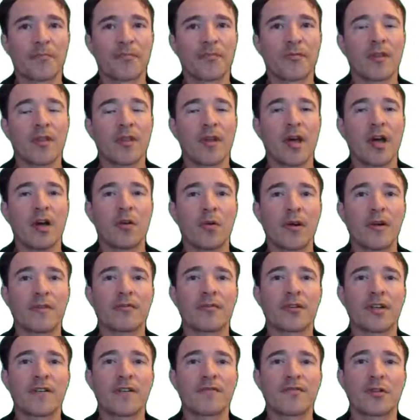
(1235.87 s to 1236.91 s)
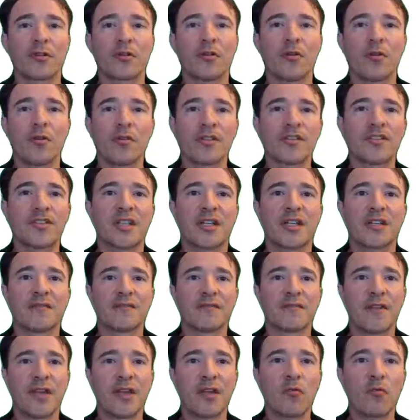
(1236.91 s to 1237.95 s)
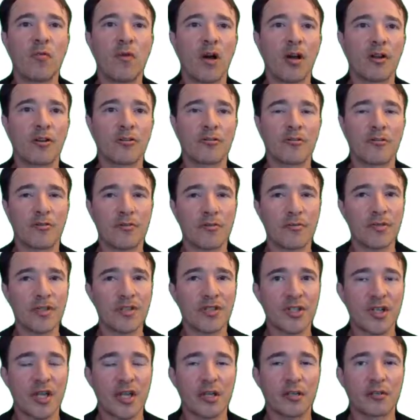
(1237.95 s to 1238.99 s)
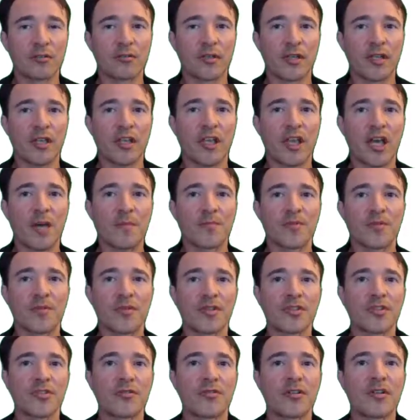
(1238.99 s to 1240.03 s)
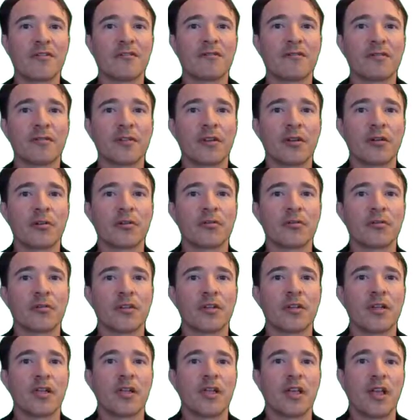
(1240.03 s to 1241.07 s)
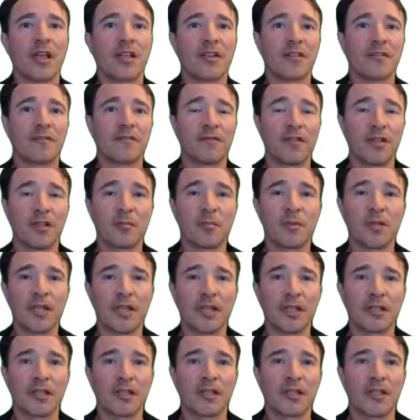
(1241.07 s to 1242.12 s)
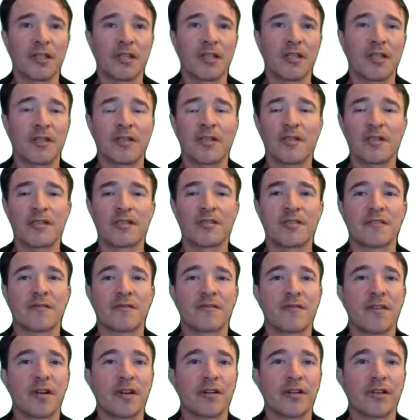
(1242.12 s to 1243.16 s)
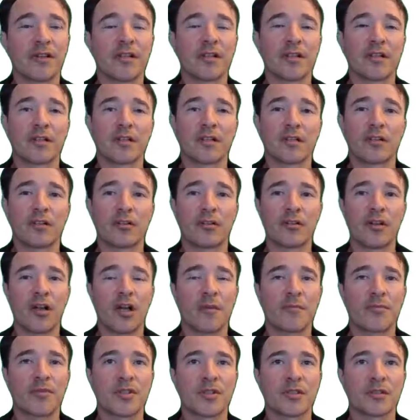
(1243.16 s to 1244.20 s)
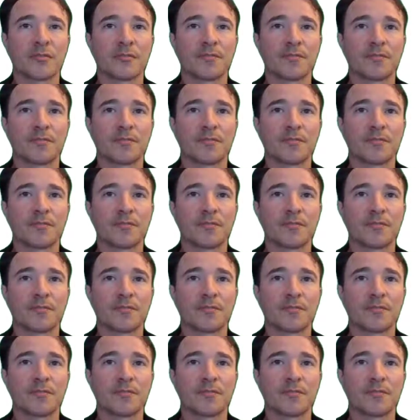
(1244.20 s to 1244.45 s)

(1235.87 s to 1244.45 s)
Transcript: However, if the goal is to convey water through the channel and capture the 2D flow in the floodplain, this is a very good option.